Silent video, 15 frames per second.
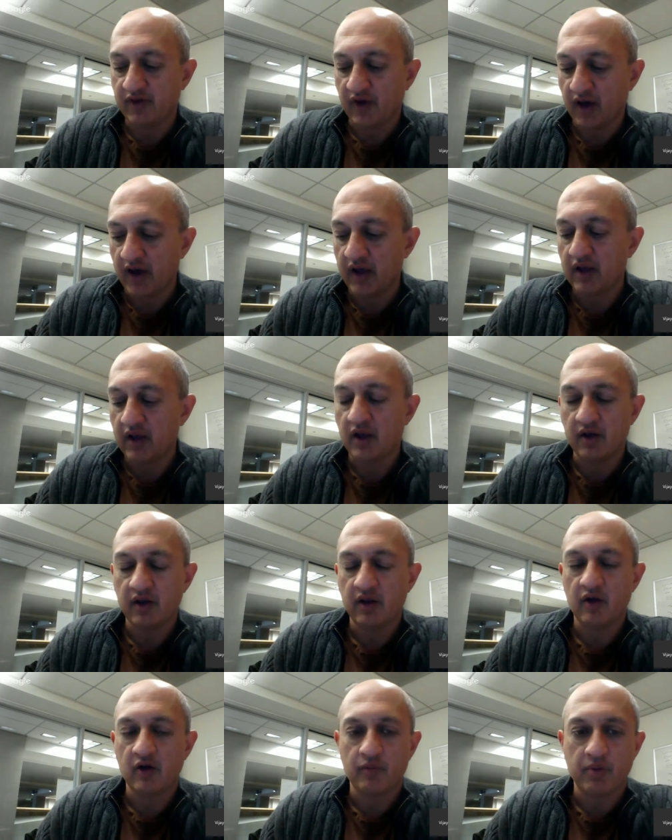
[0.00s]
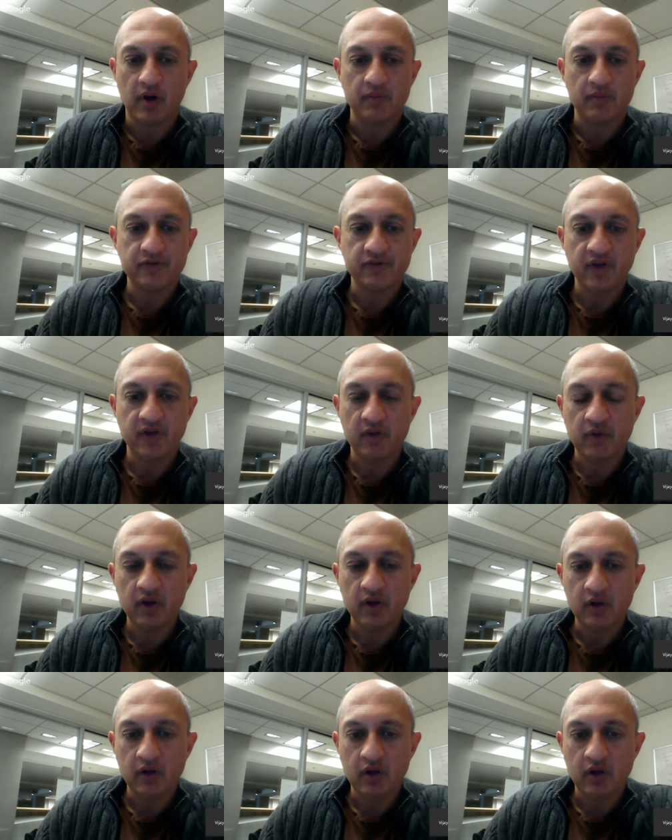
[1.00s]
tight and narrow problem
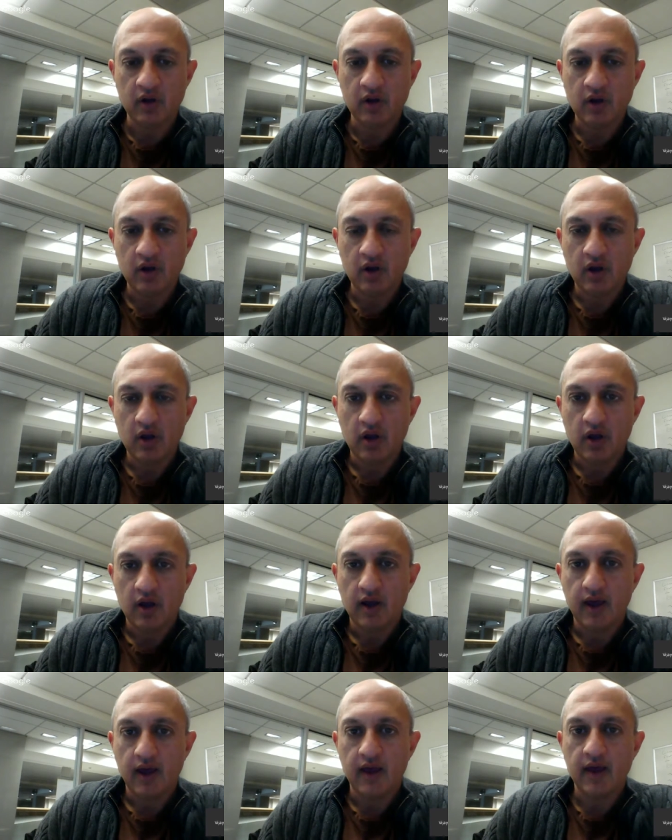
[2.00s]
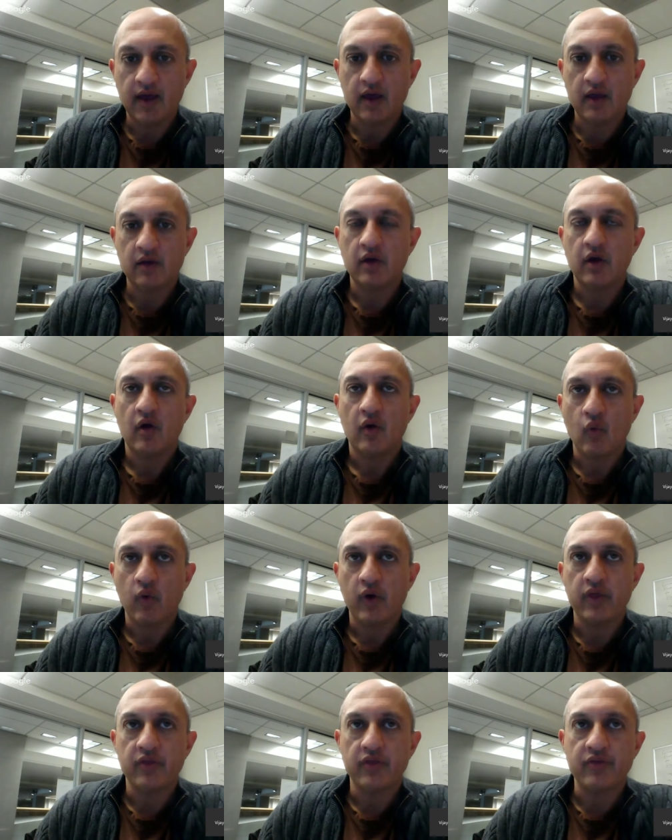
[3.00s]
statement, and
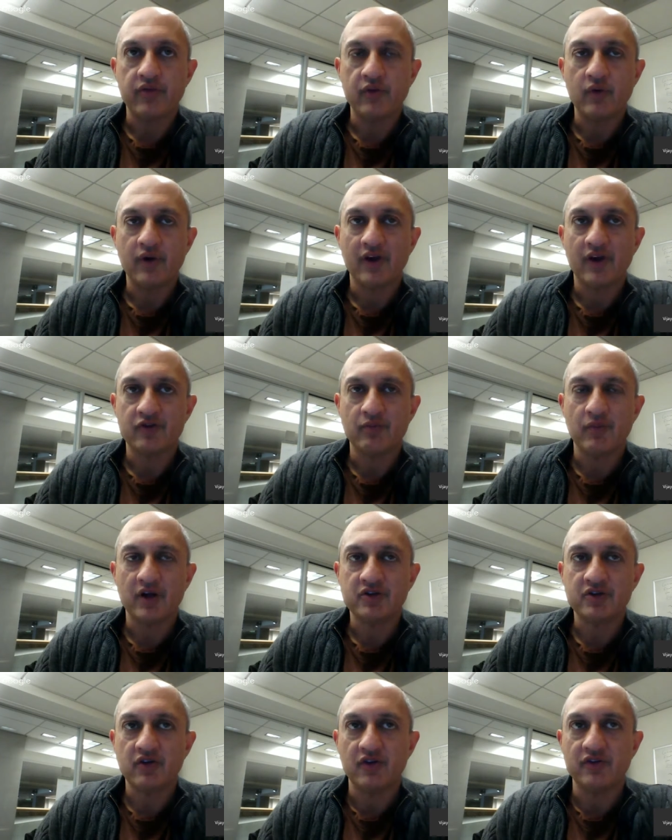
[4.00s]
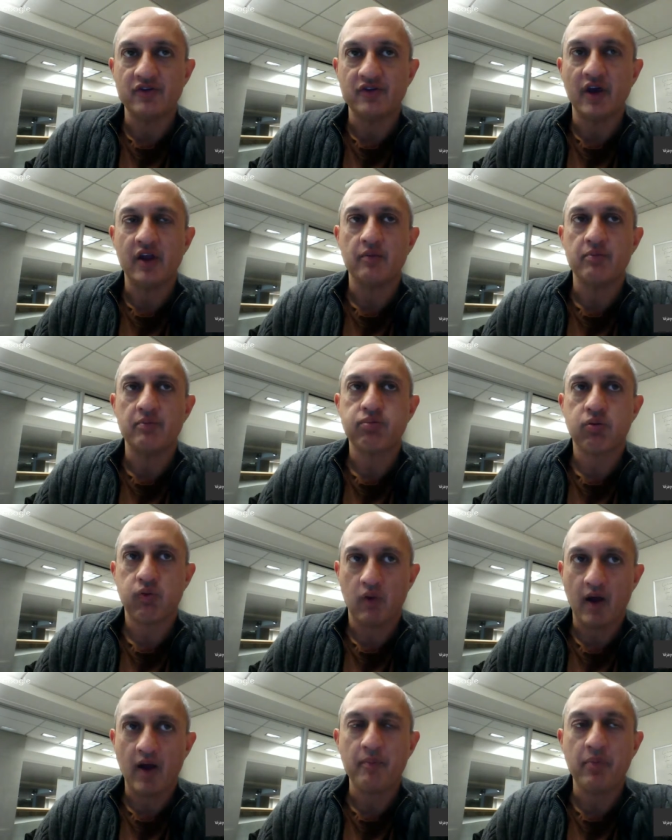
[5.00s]
with doing as much of the data
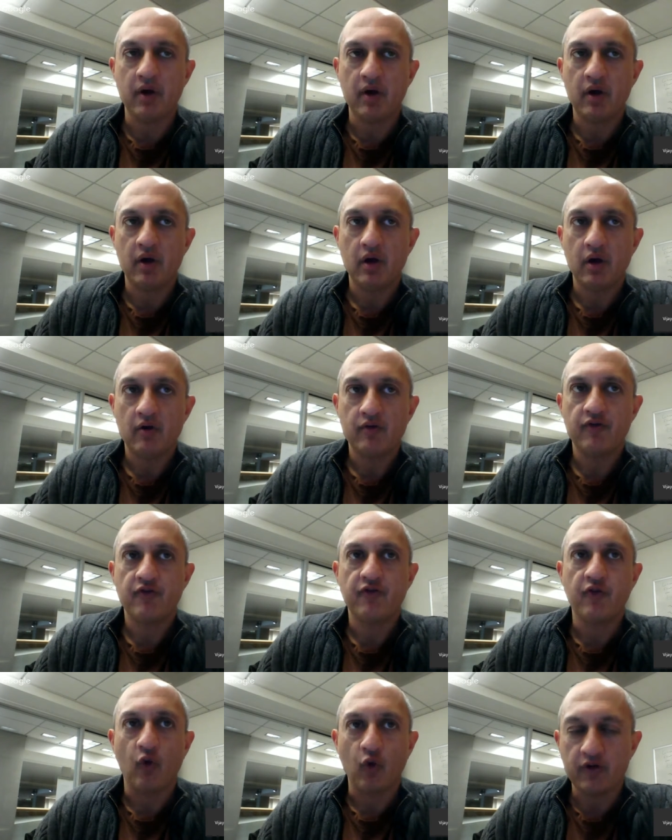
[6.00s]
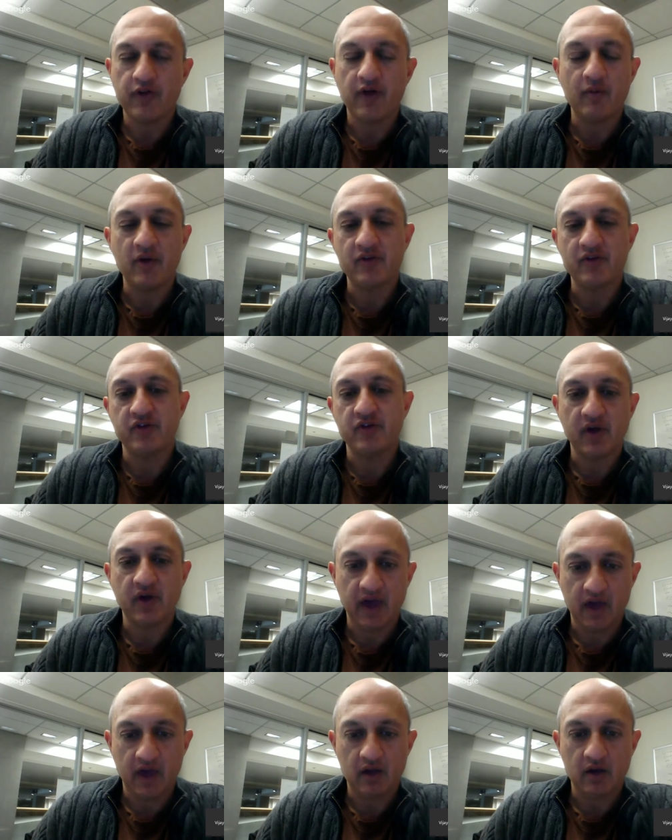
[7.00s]
prep for them as you
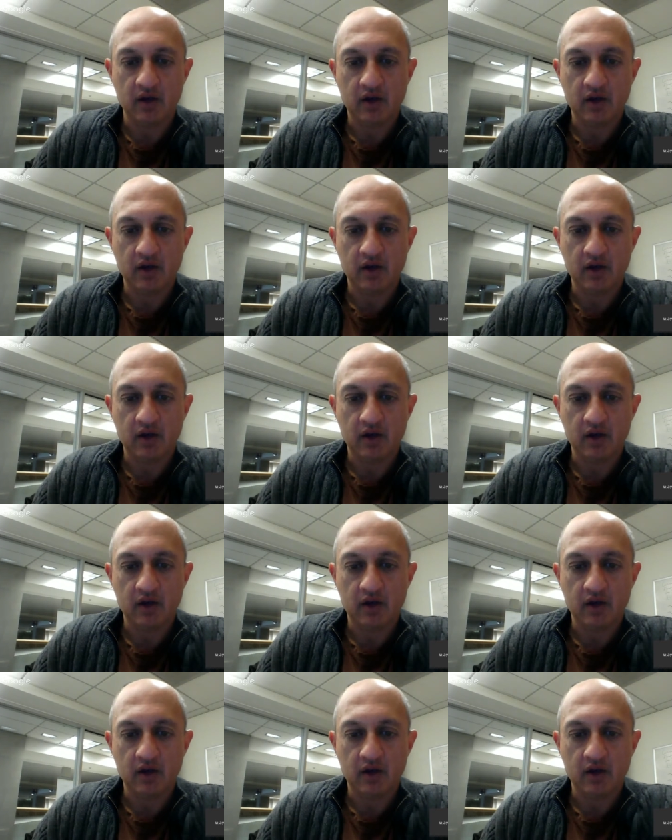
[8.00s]
can.